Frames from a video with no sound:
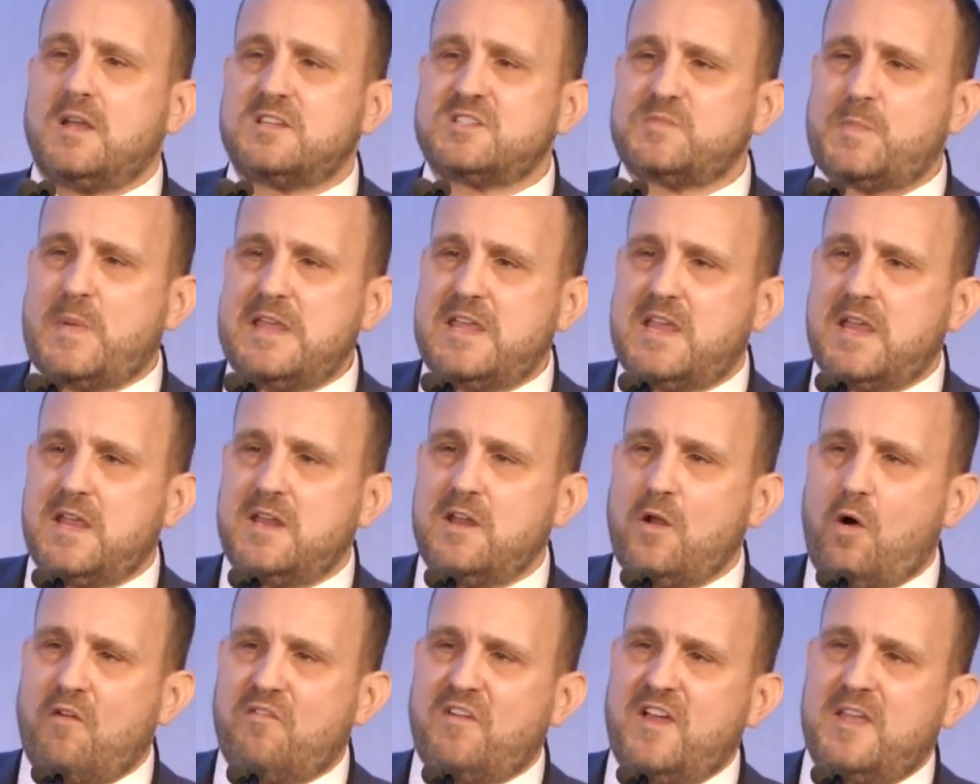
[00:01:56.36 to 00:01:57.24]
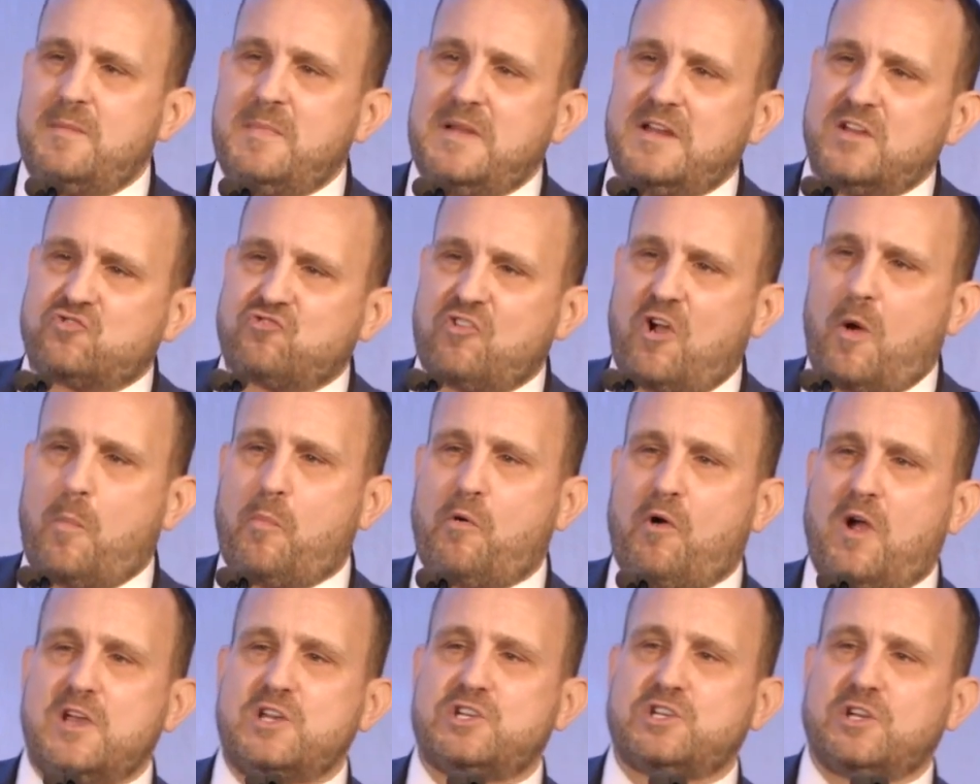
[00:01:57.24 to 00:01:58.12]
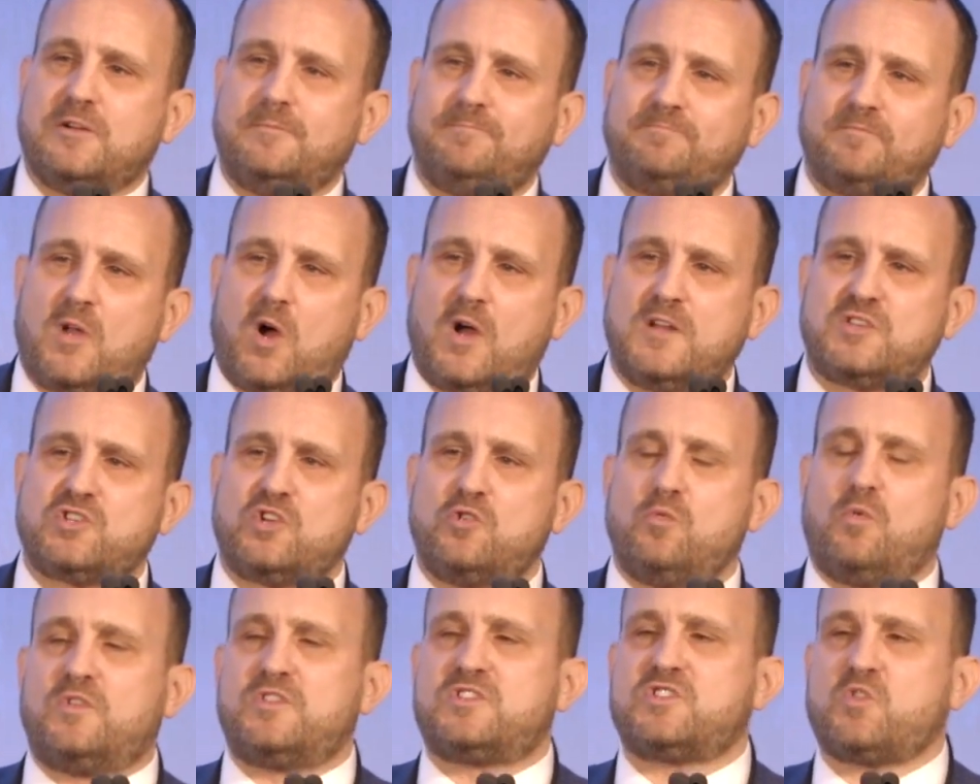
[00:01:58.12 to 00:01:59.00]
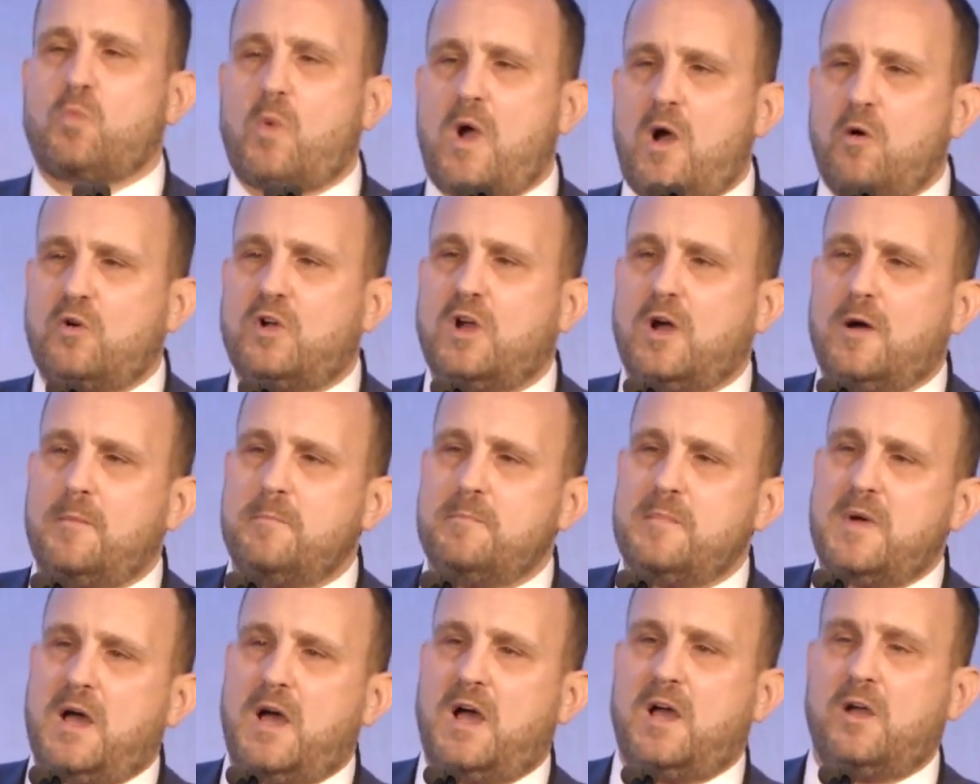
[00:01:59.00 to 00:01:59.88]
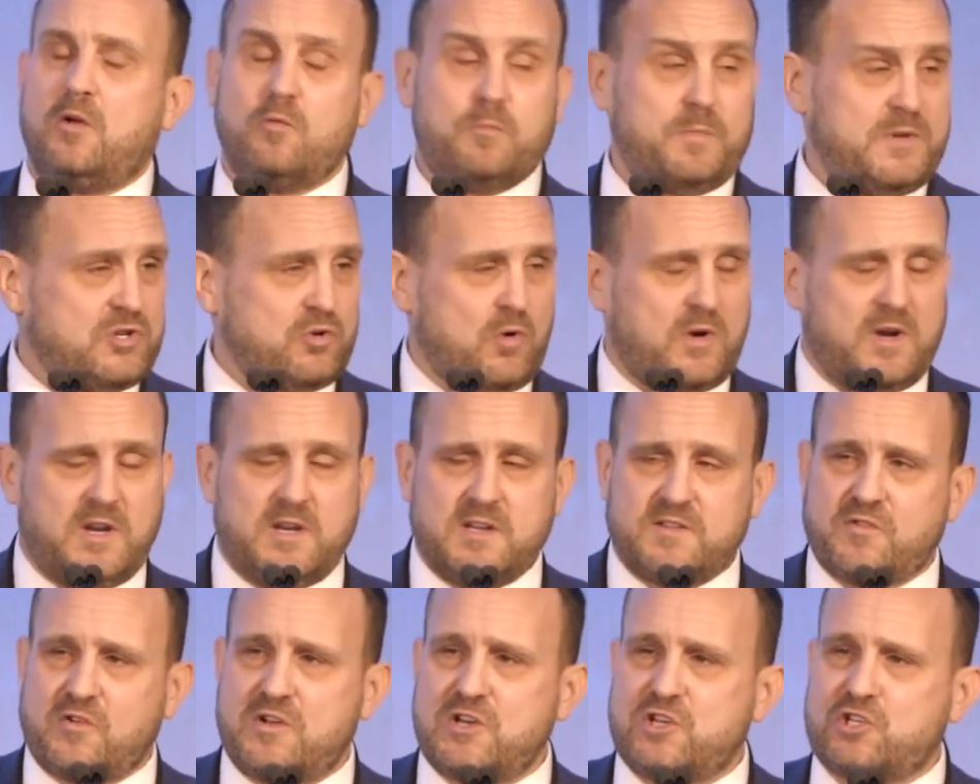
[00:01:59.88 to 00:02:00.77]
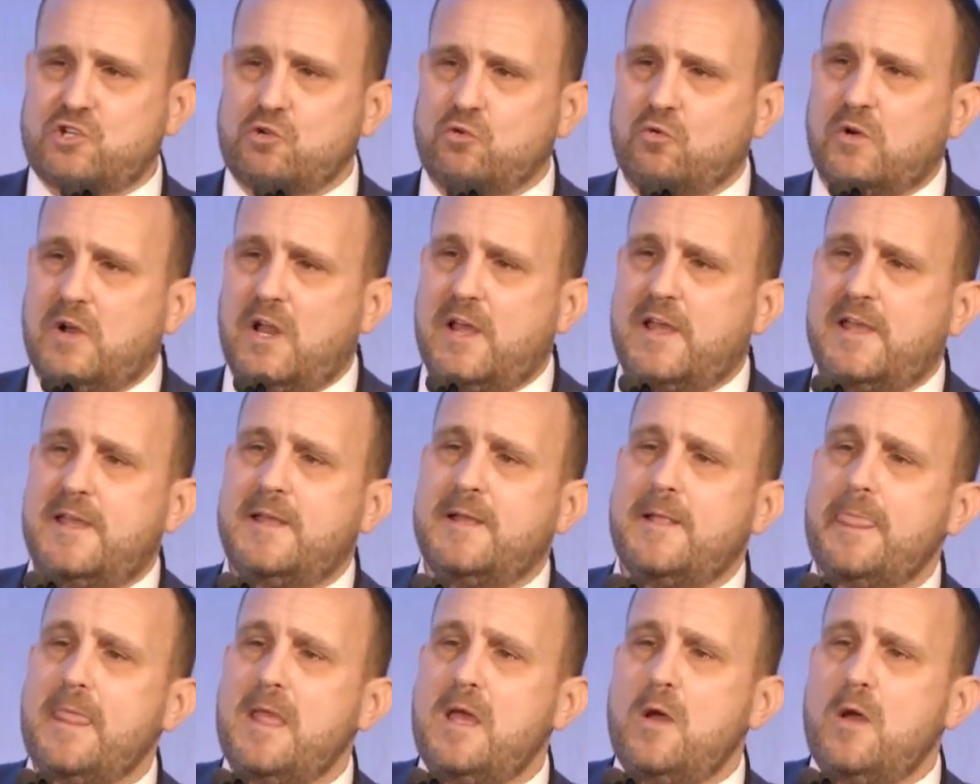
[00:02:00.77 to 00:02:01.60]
Speaking of a military operation, I do want to welcome, who'll be joining us very shortly,